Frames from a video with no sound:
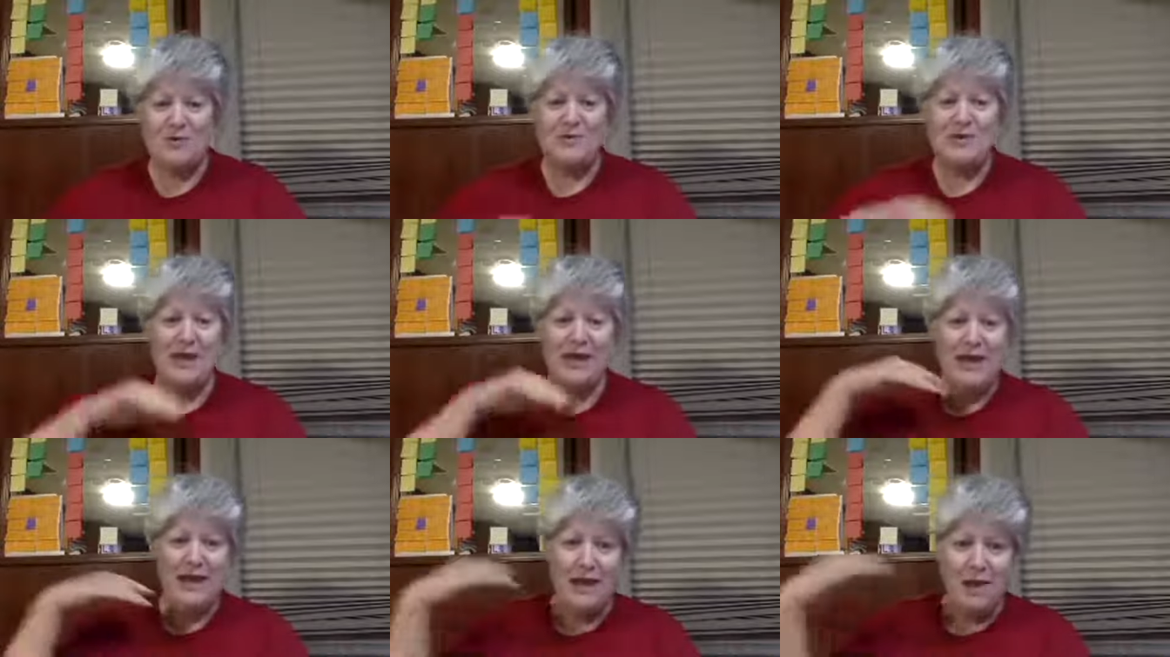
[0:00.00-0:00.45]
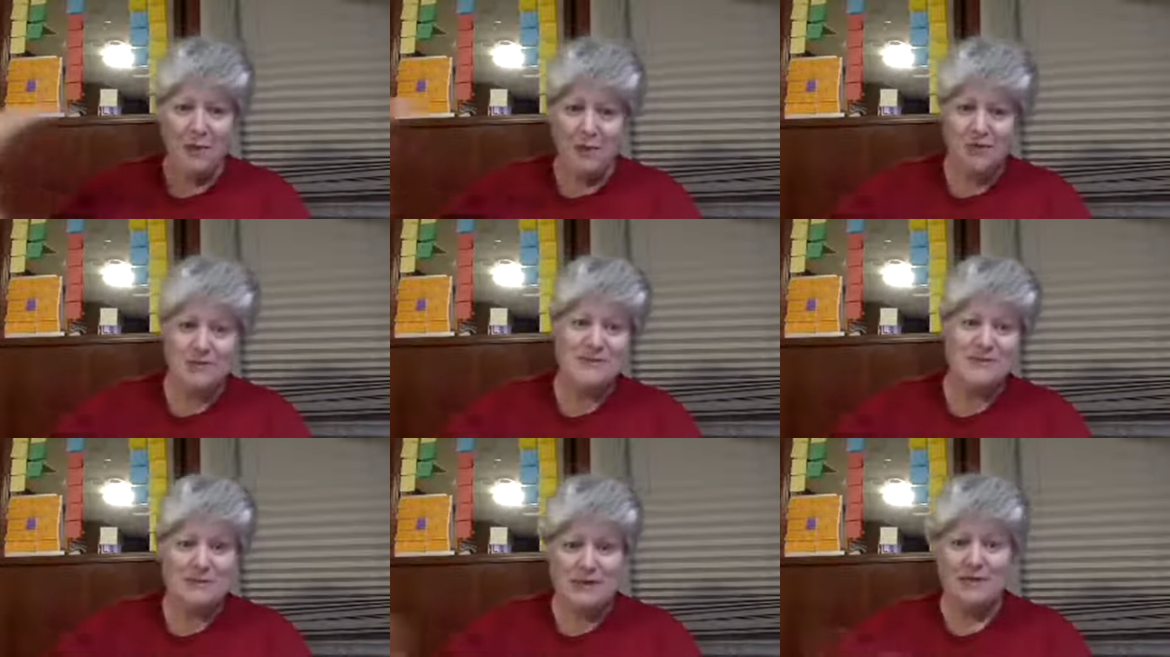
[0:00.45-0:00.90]
hang out,
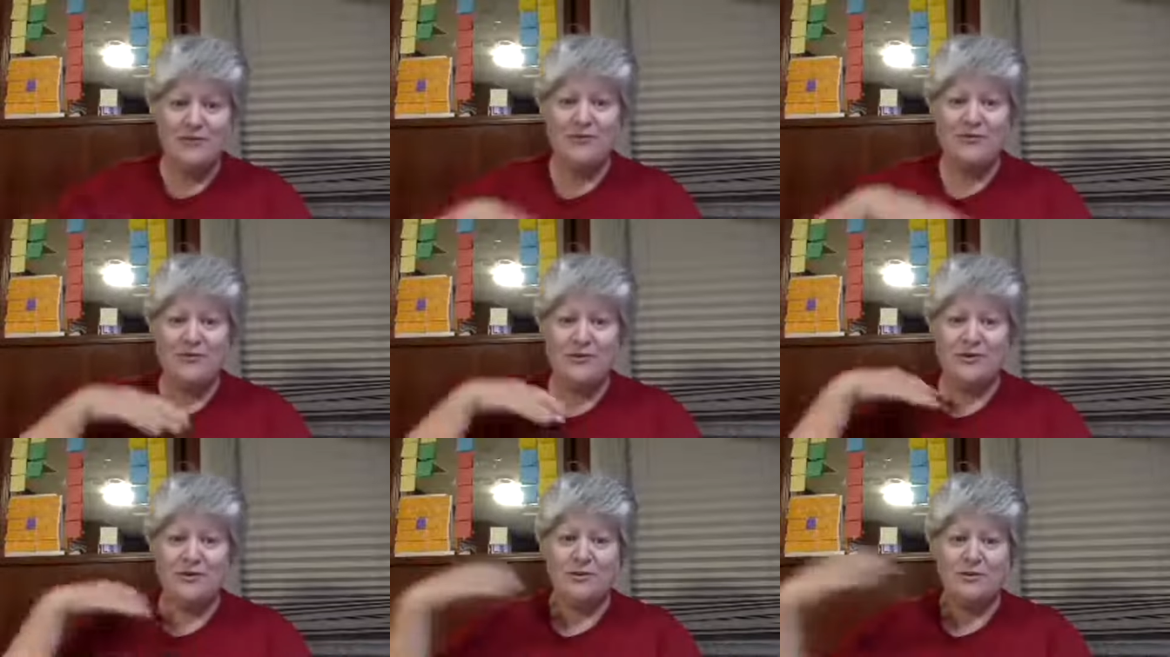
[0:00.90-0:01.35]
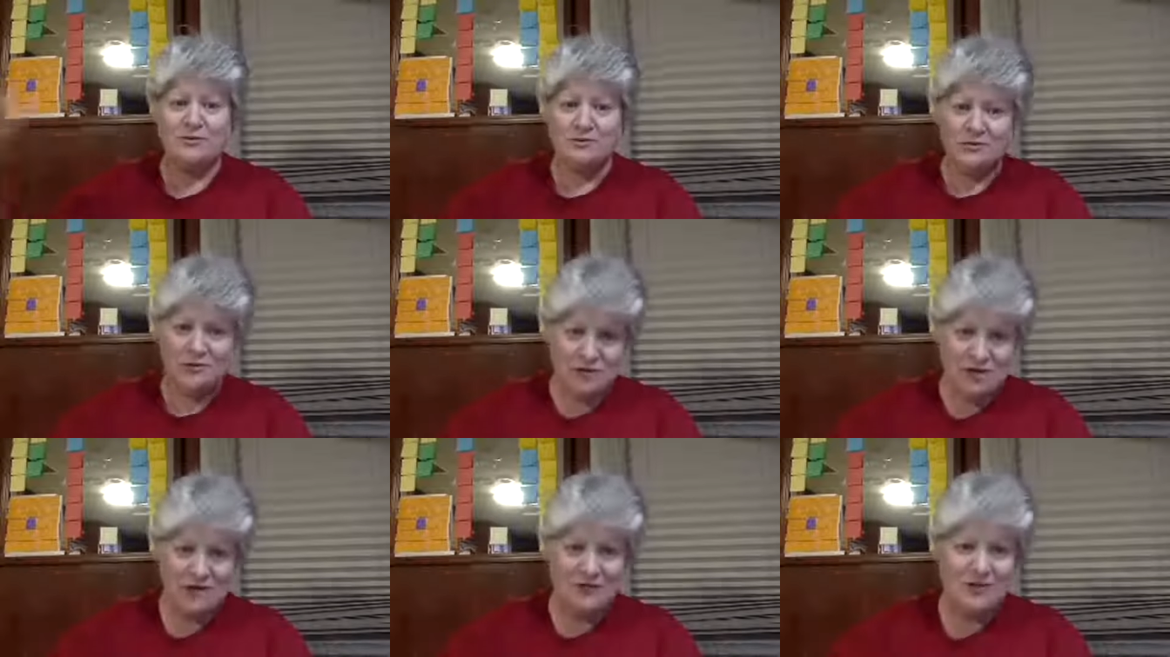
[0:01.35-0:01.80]
where it's safe for
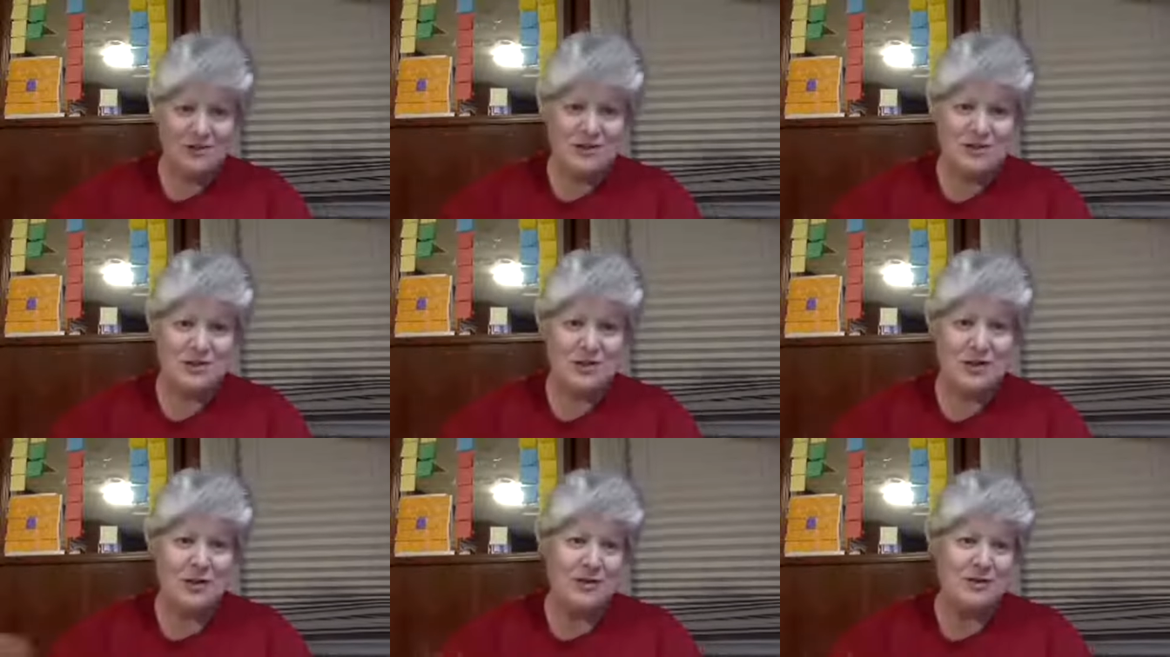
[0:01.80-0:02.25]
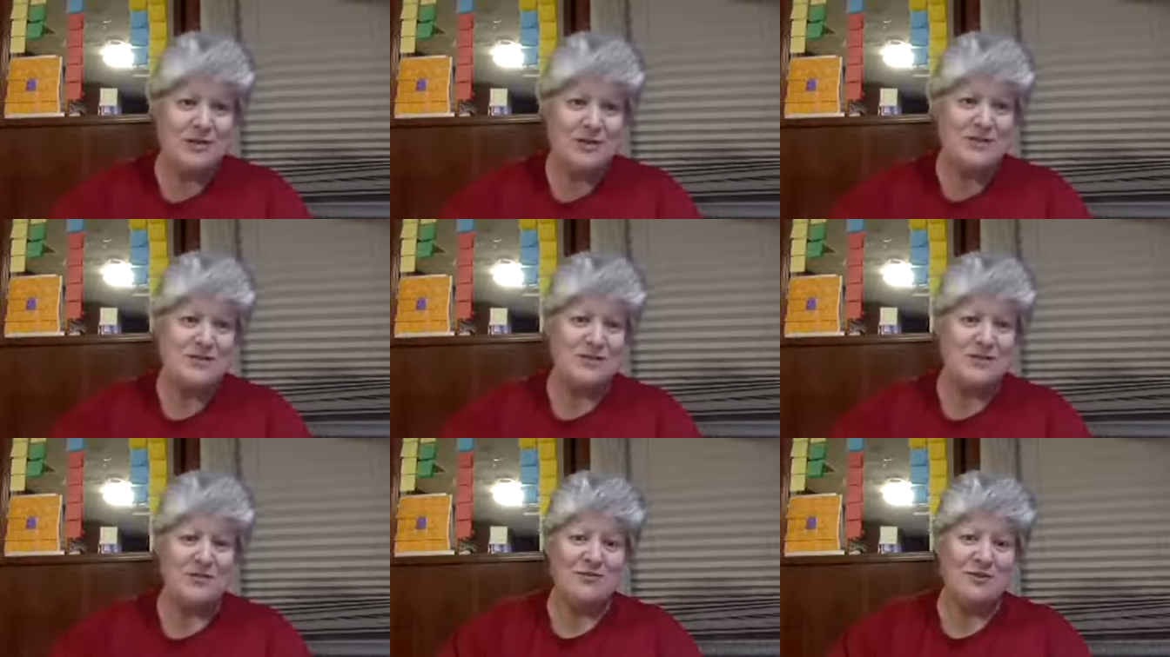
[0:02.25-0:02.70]
travelers to go and
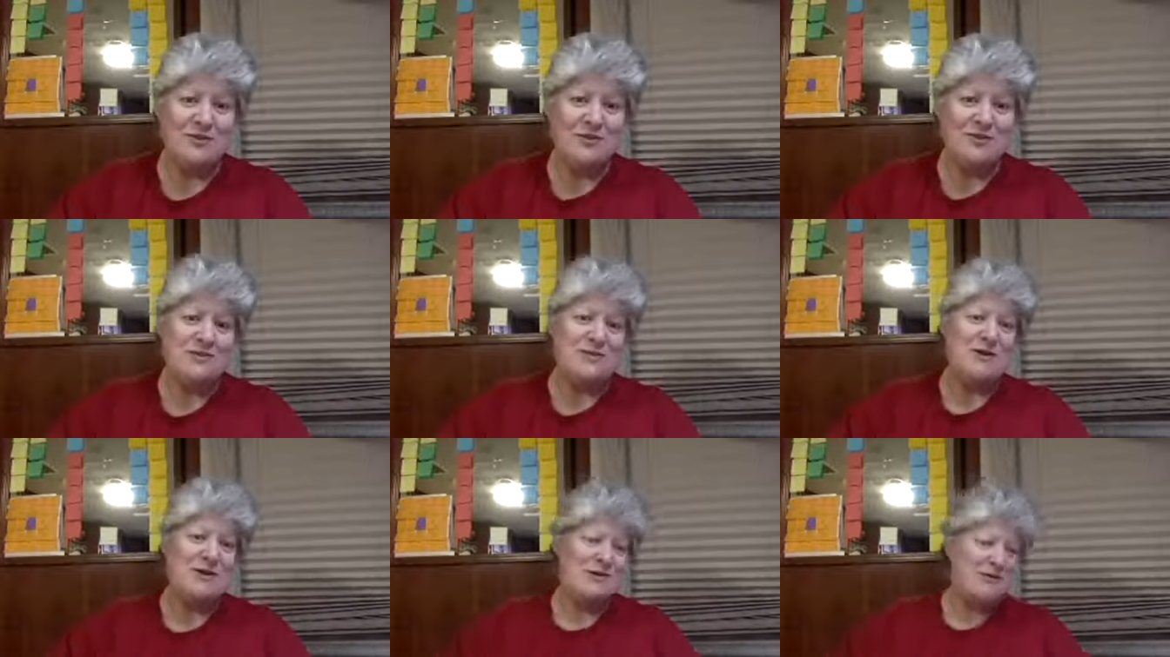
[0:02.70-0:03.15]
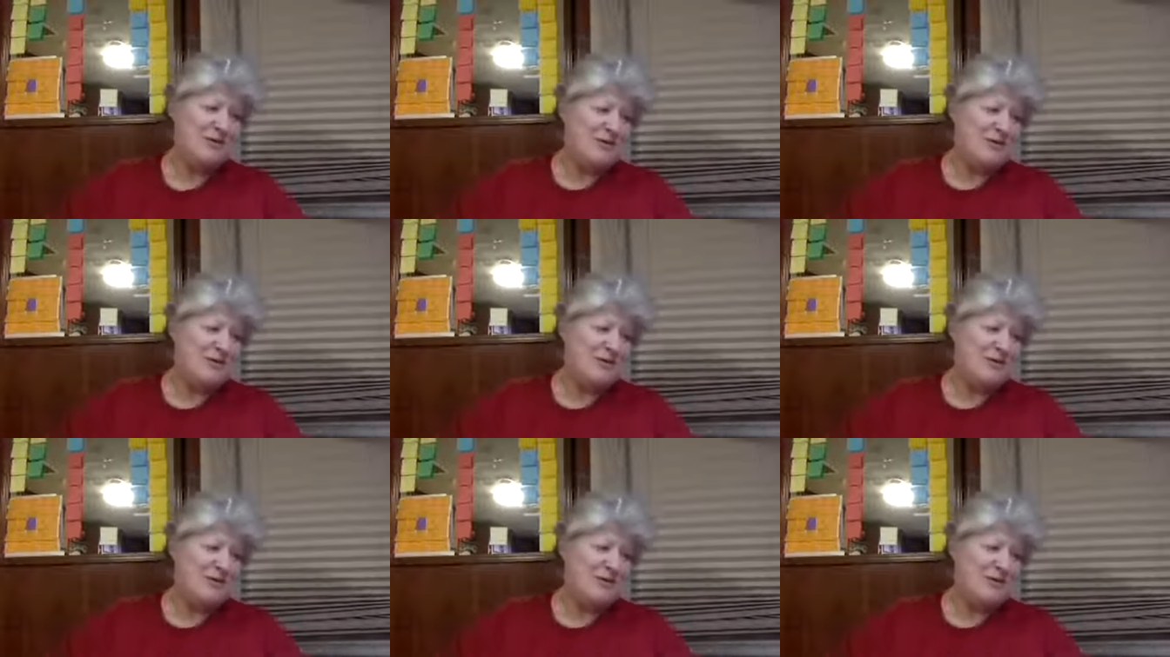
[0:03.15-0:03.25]
that sort of thing as well.